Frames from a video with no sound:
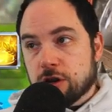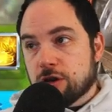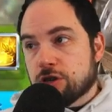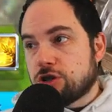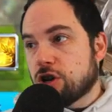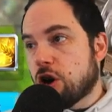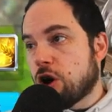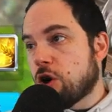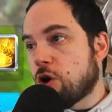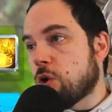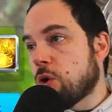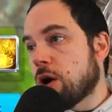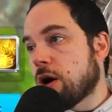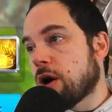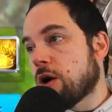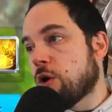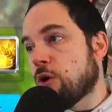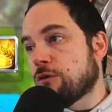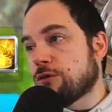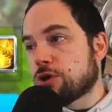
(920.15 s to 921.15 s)
So
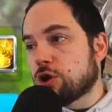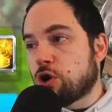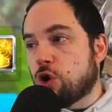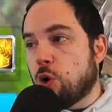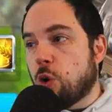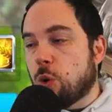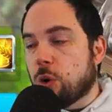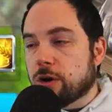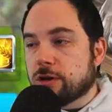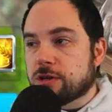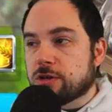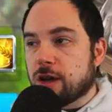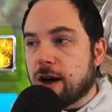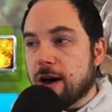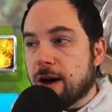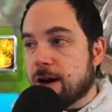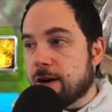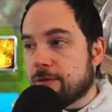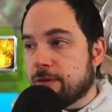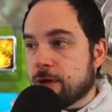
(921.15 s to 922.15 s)
over the course
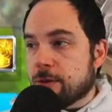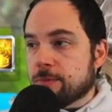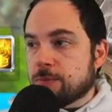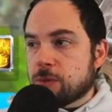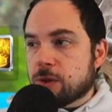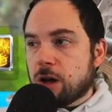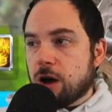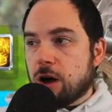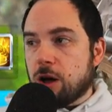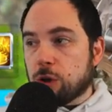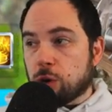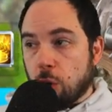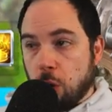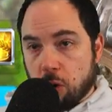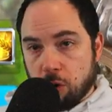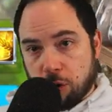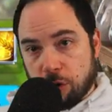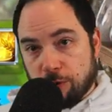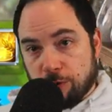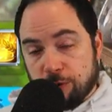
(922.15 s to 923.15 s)
of a
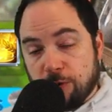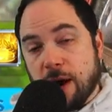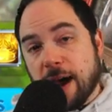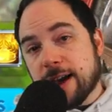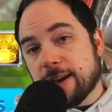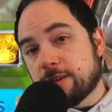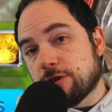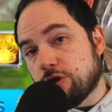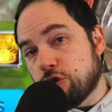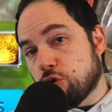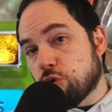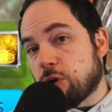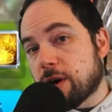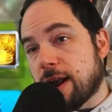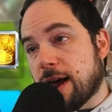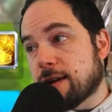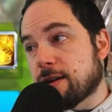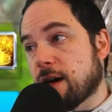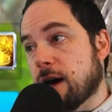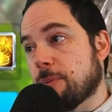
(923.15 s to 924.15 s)
longer fight, you
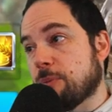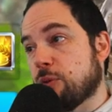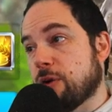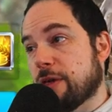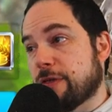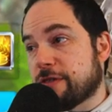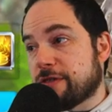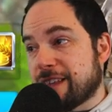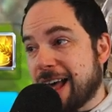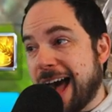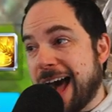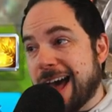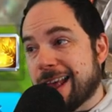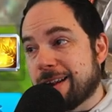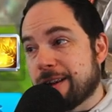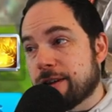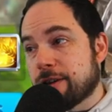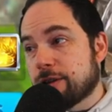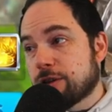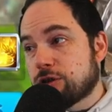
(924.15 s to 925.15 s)
could end up with
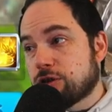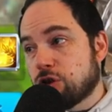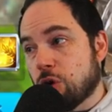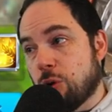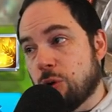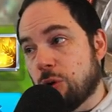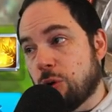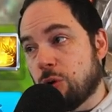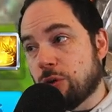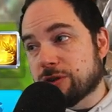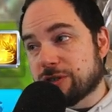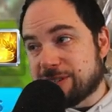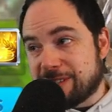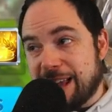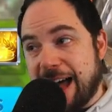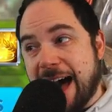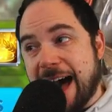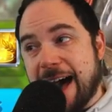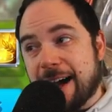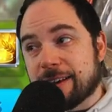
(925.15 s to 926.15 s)
10 total
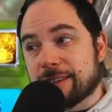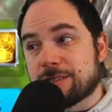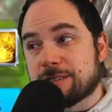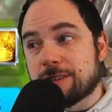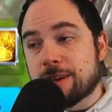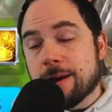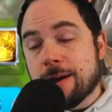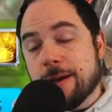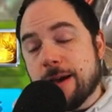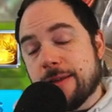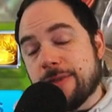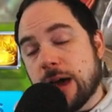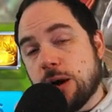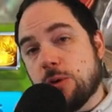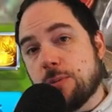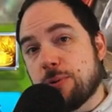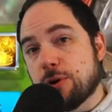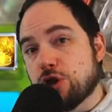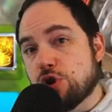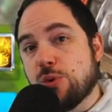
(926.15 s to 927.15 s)
stacks, and
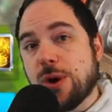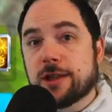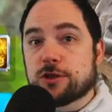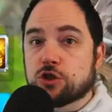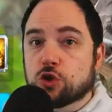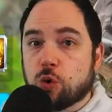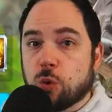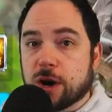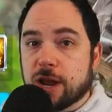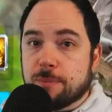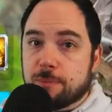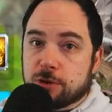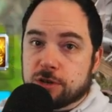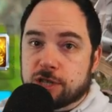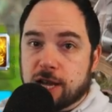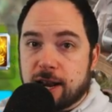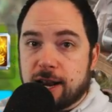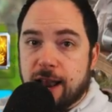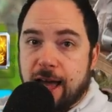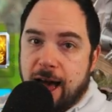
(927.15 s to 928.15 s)
that will put you at
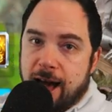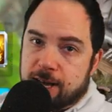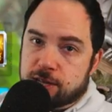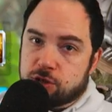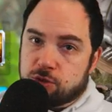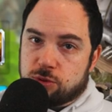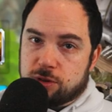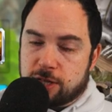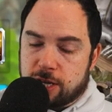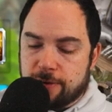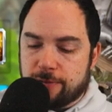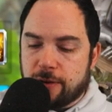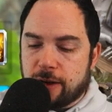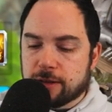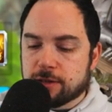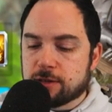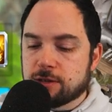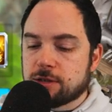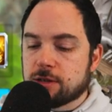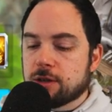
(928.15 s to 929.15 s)
20% extra
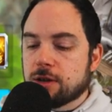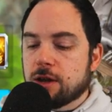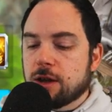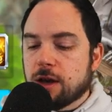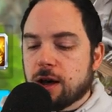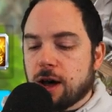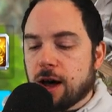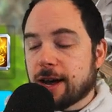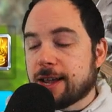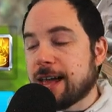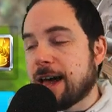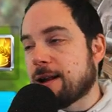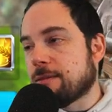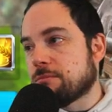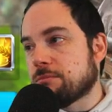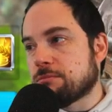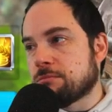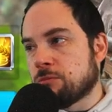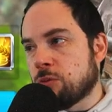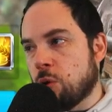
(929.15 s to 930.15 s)
defense.
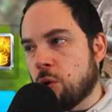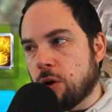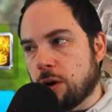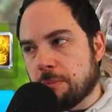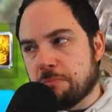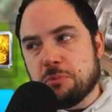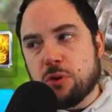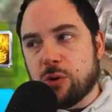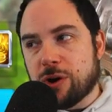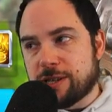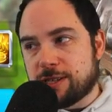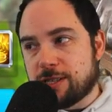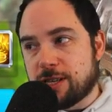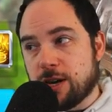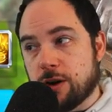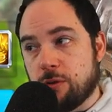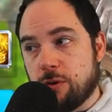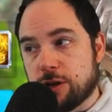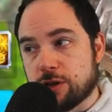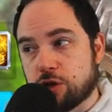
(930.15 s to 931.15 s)
Again, more points
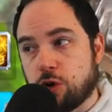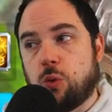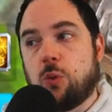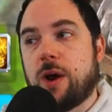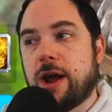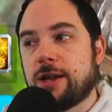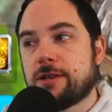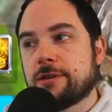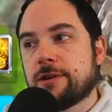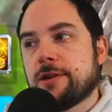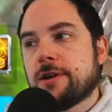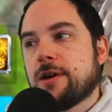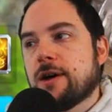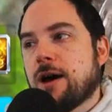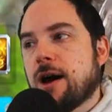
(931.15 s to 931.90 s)
here is great.